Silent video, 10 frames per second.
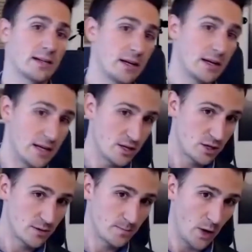a
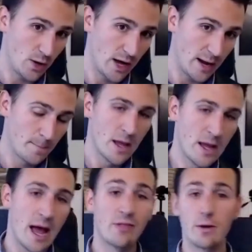niche, okay?
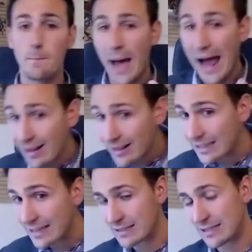And the
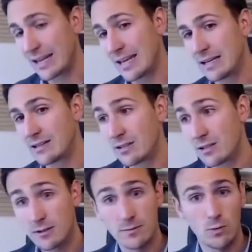balance
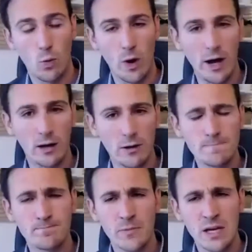is,
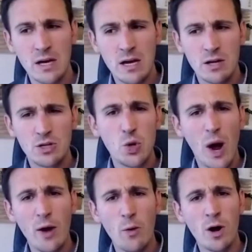well, do
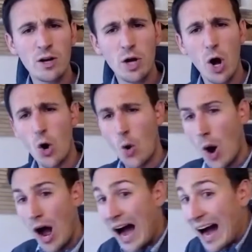I want to
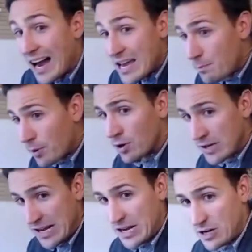go hyper
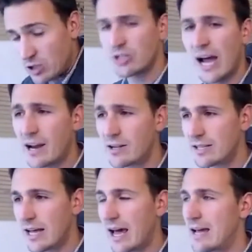niche? Because I could
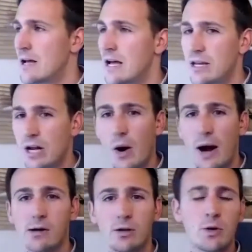say, you know,
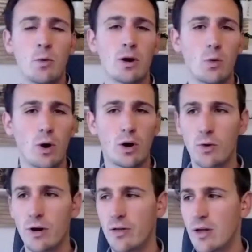I only want to work with